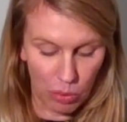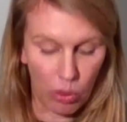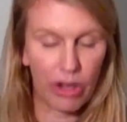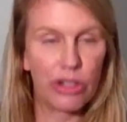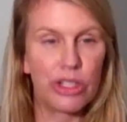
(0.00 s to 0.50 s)

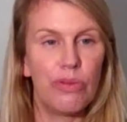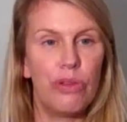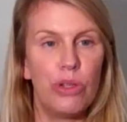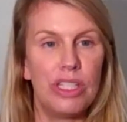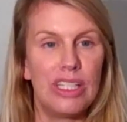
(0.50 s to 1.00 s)
what are some
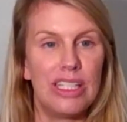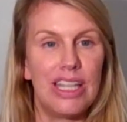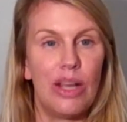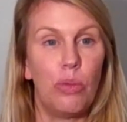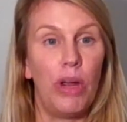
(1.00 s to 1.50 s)
foods to
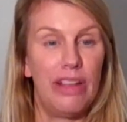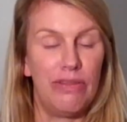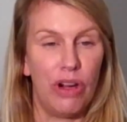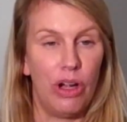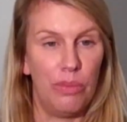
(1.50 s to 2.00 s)
stay away
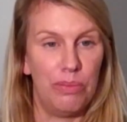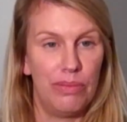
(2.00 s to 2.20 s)
from?